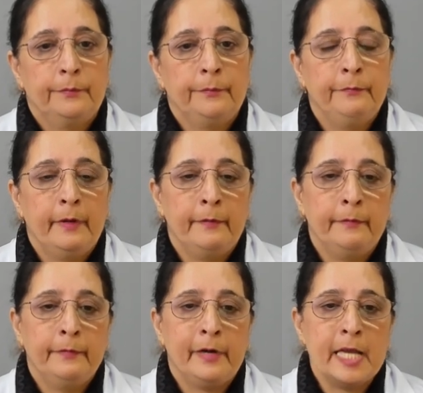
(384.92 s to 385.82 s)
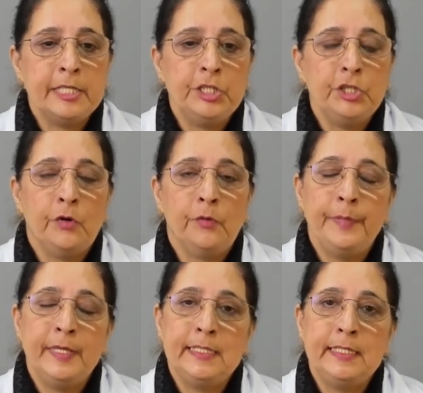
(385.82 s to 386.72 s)
Variety of
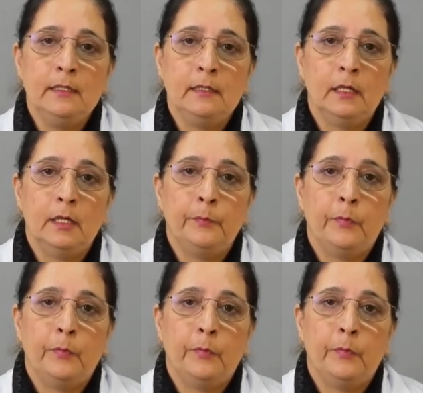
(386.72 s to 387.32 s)
PCR,